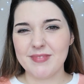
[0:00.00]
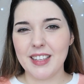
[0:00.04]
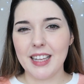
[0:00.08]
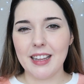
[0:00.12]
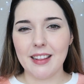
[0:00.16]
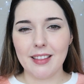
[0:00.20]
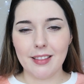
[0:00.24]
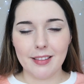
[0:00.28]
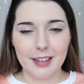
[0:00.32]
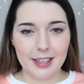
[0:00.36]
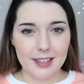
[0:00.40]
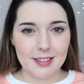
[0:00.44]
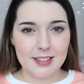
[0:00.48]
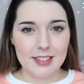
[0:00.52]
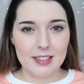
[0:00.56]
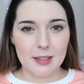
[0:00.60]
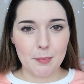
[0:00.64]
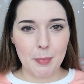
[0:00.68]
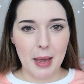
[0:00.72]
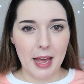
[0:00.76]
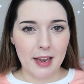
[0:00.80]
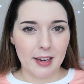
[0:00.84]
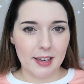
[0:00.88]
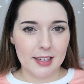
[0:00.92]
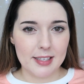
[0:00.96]
lets the
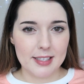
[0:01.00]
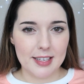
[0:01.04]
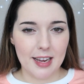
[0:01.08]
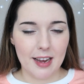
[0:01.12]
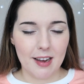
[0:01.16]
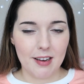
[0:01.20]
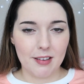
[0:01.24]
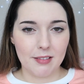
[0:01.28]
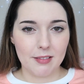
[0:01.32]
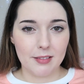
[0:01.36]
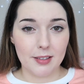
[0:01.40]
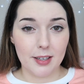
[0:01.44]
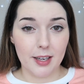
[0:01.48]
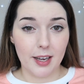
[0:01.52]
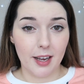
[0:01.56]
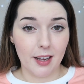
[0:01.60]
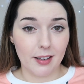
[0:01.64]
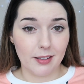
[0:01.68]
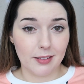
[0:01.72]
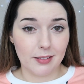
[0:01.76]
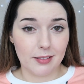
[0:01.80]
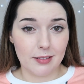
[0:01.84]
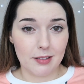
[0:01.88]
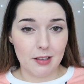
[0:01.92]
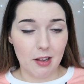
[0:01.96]
palette down
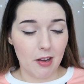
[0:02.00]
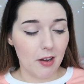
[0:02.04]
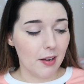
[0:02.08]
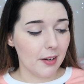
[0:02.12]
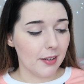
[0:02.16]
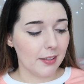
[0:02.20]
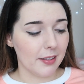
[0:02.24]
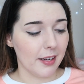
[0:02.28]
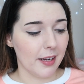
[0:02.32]
a lot